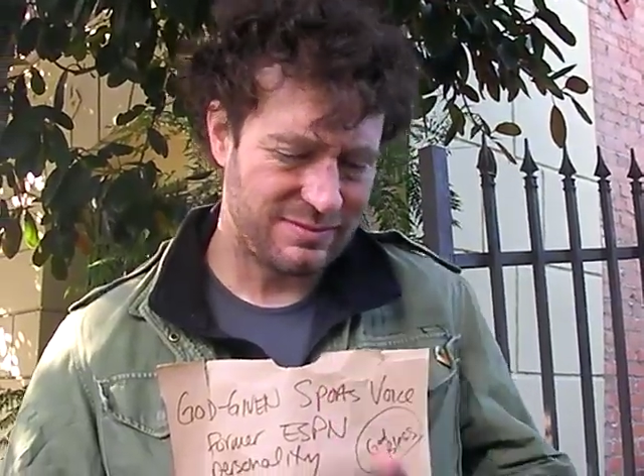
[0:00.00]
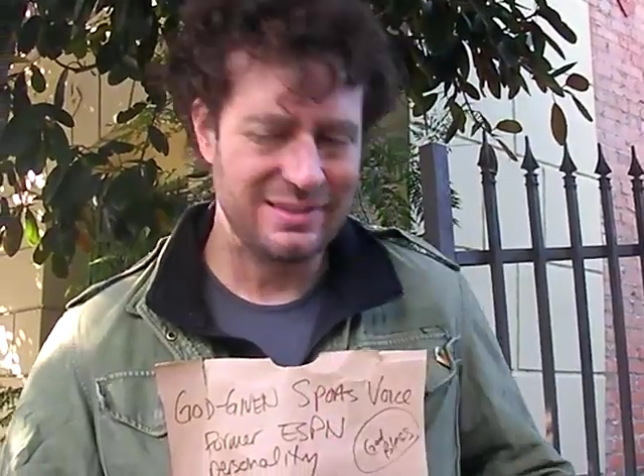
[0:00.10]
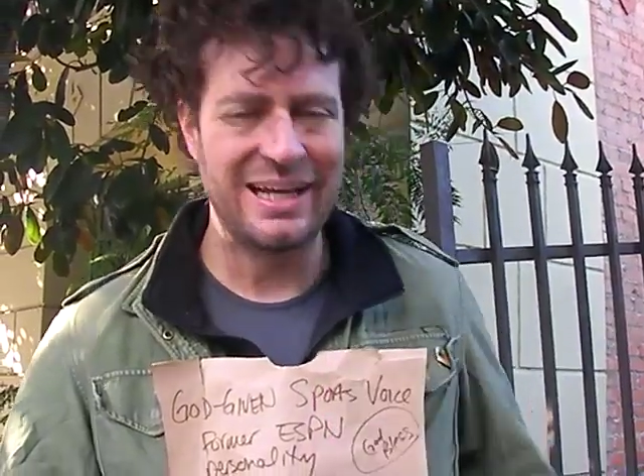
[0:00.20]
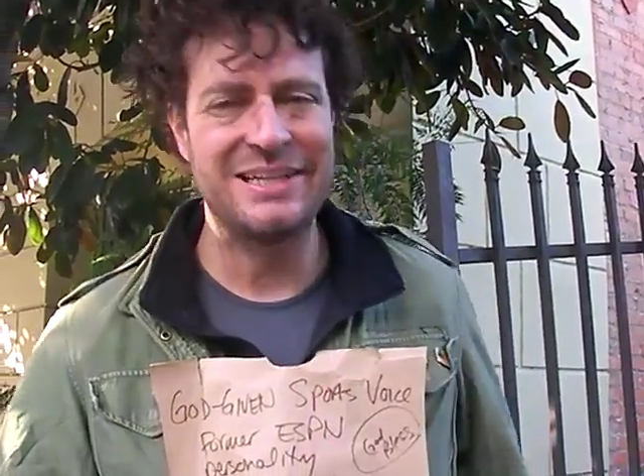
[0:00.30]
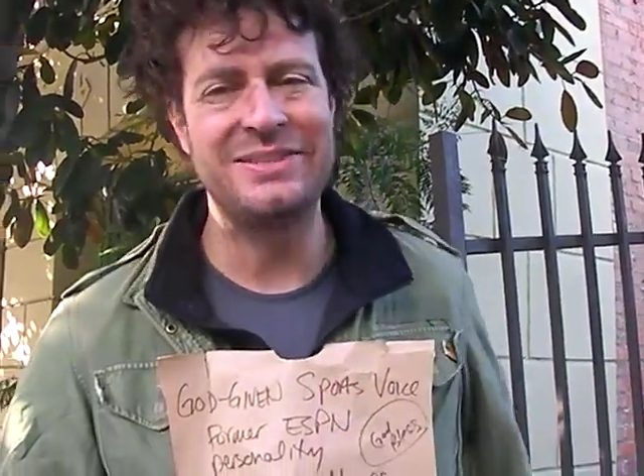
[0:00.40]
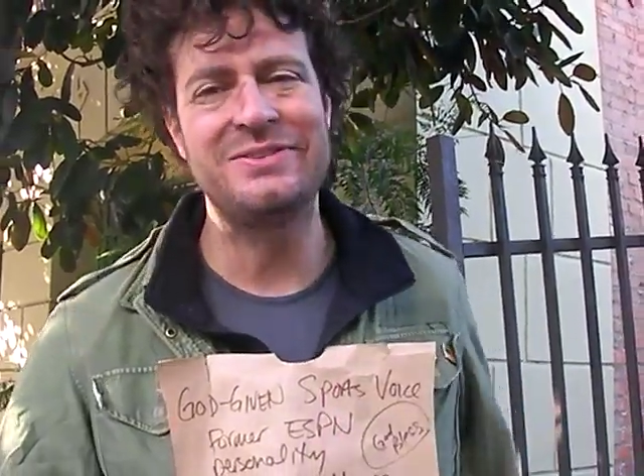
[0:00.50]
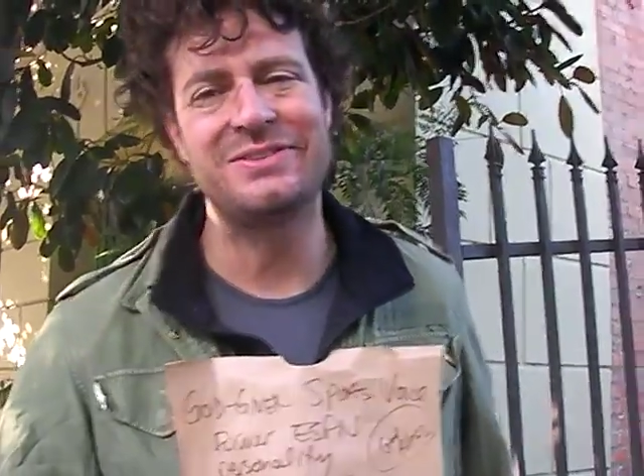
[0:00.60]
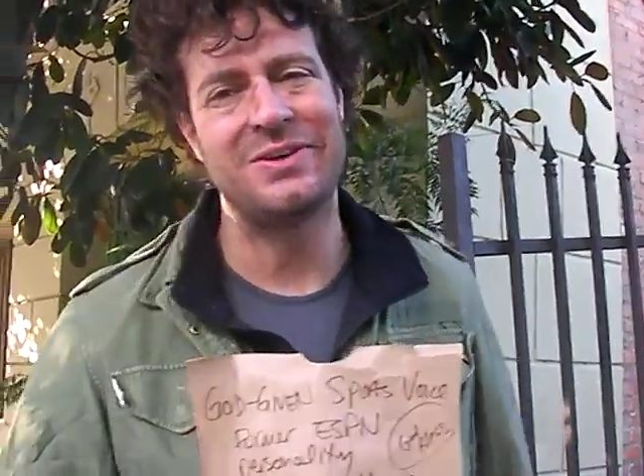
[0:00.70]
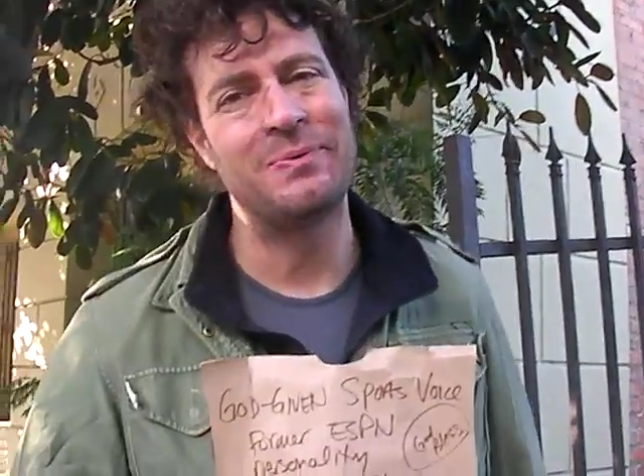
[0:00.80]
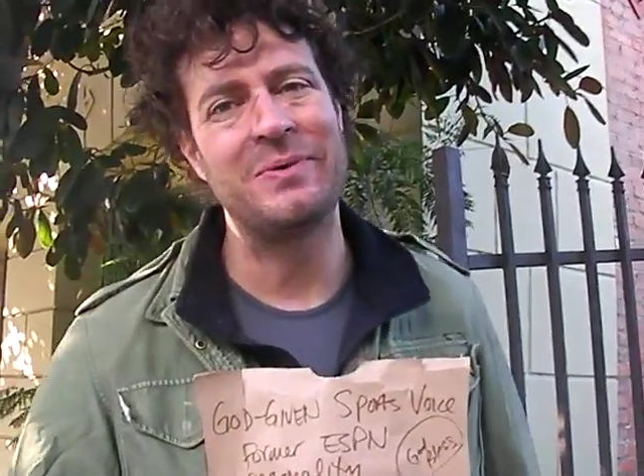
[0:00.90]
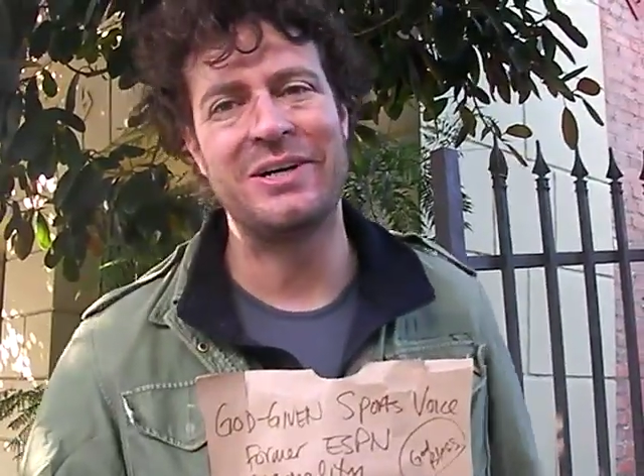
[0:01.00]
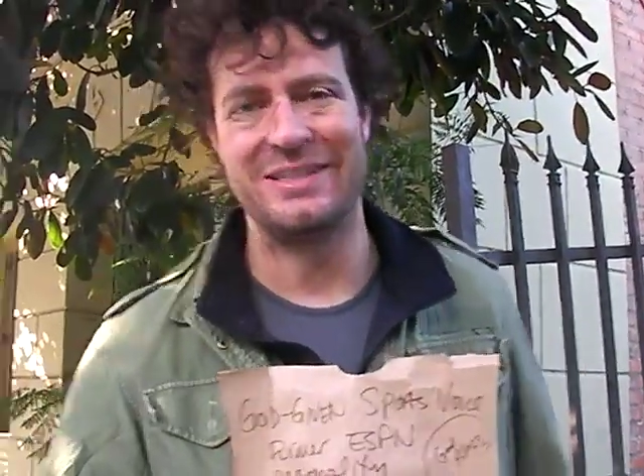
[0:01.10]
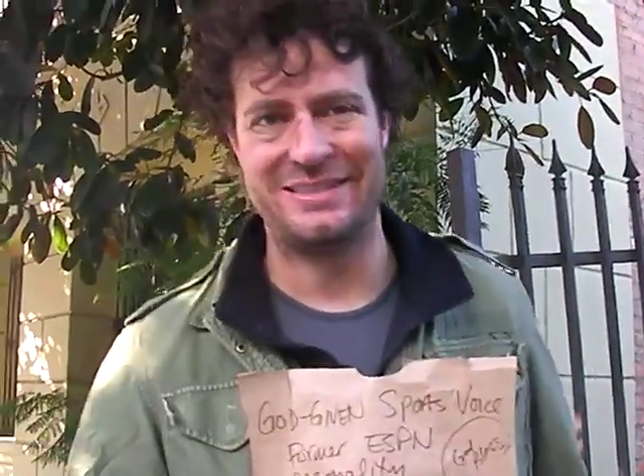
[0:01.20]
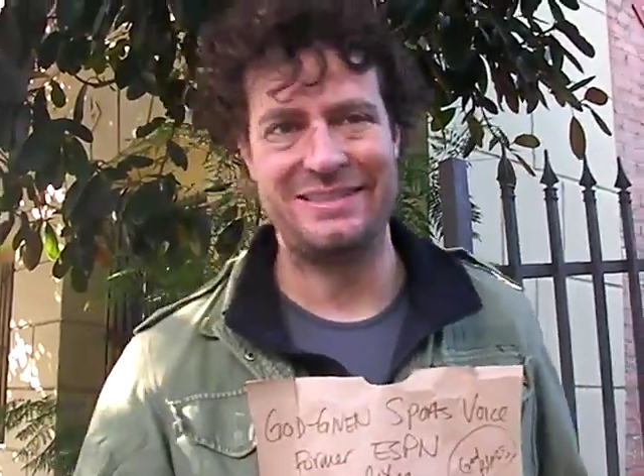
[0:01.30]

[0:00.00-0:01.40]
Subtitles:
Thank you so much.